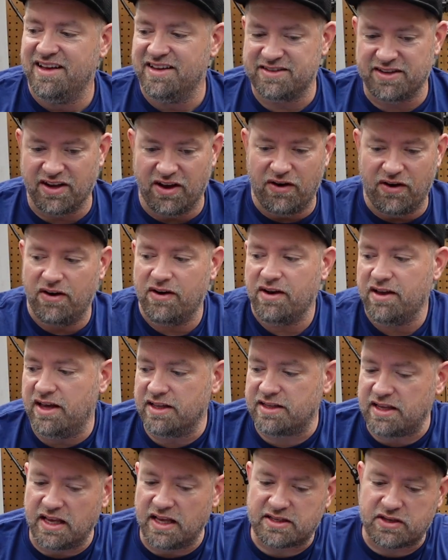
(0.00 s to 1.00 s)
So
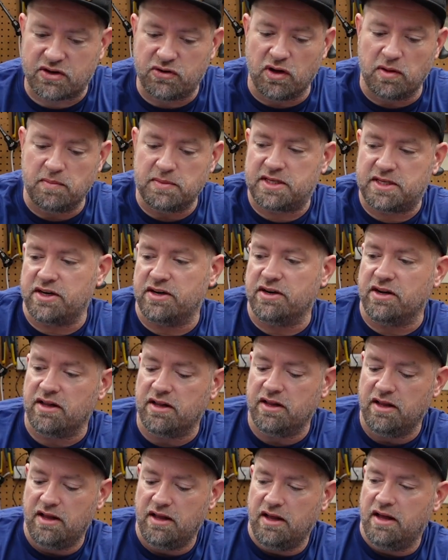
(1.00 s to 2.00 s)
it's cool
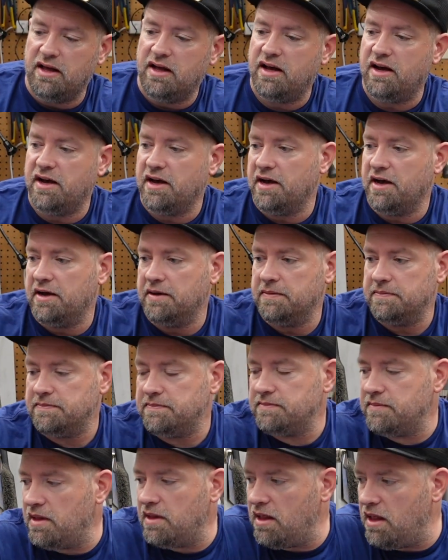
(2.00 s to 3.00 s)
material.
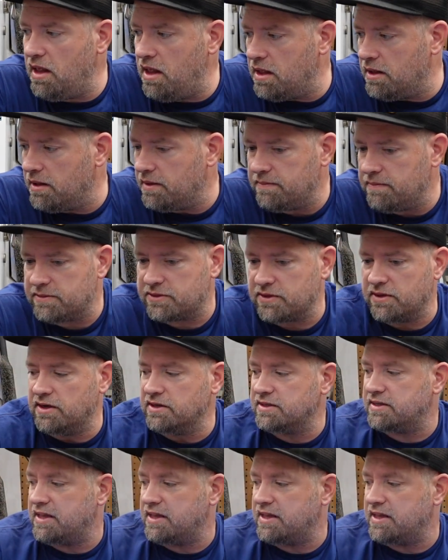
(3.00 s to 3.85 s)
So there's